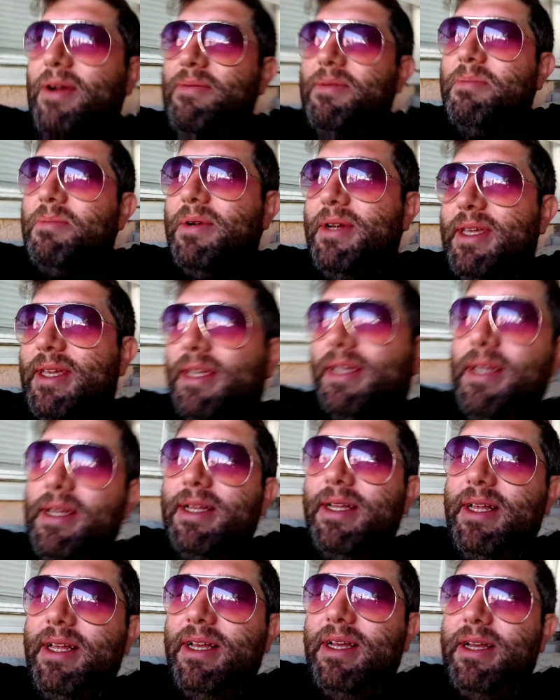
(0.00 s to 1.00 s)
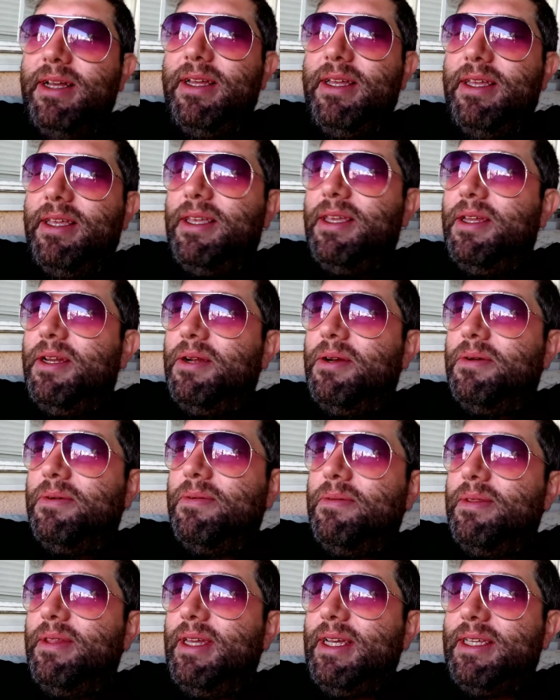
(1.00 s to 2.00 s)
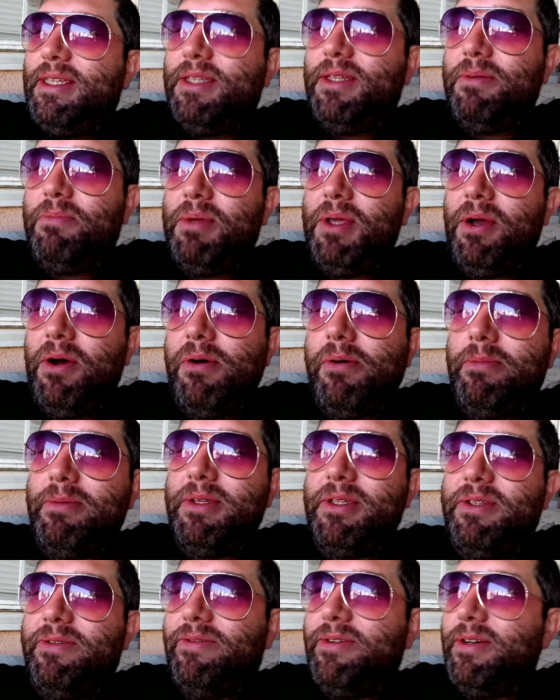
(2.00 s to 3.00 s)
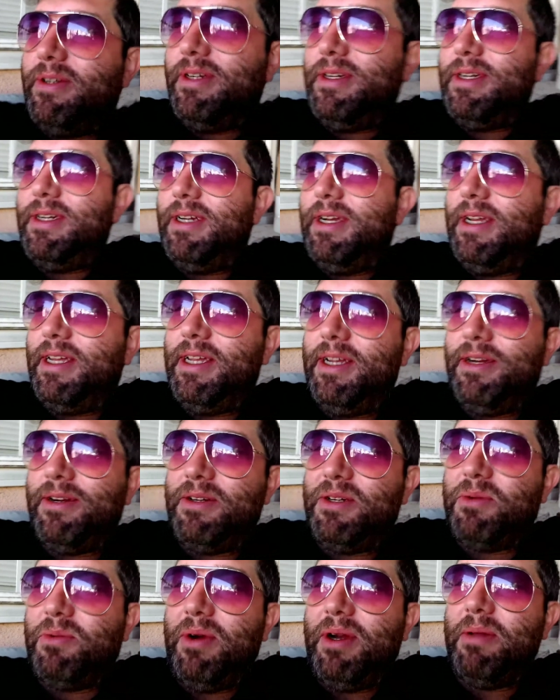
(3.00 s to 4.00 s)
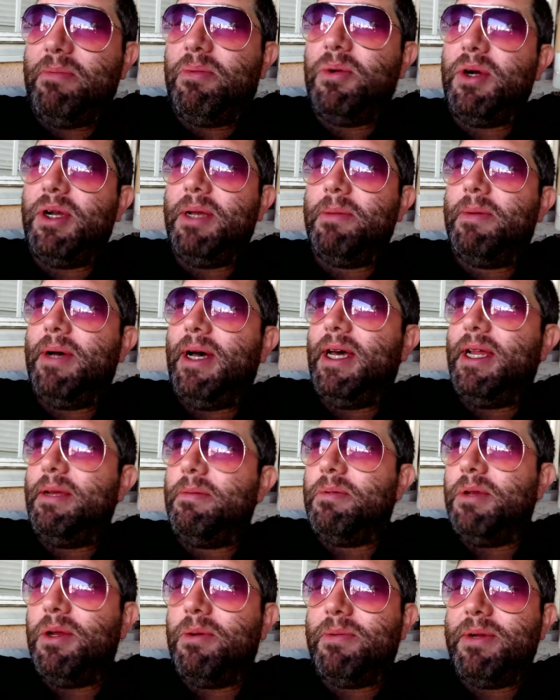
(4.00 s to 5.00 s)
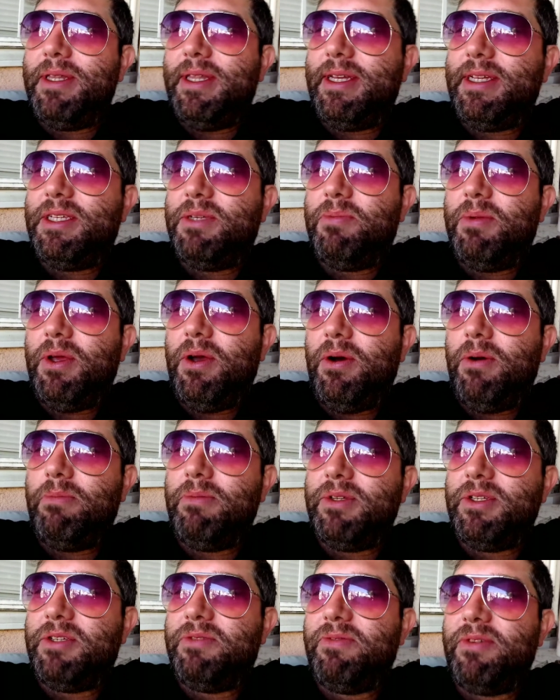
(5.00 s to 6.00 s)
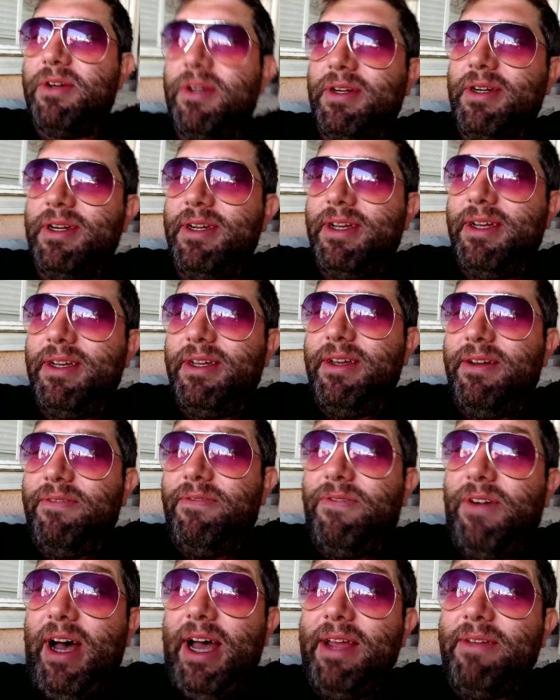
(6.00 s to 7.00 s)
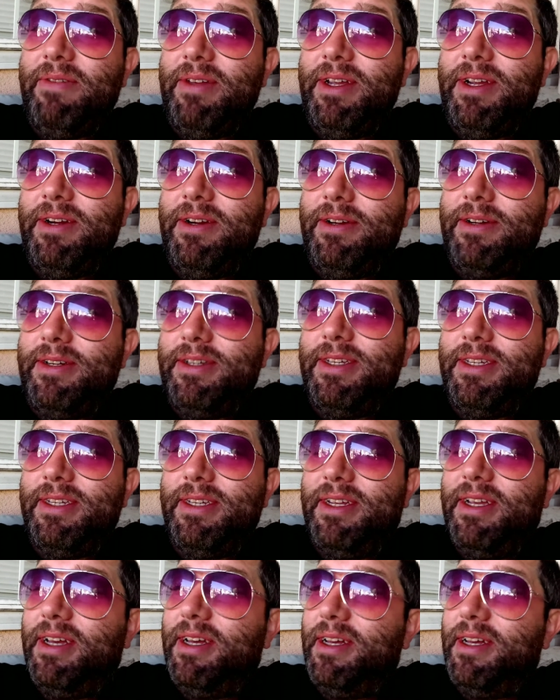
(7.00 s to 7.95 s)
Everybody, likes to be homeless for a year to write a book about it. Nobody likes to be homeless for 5 years,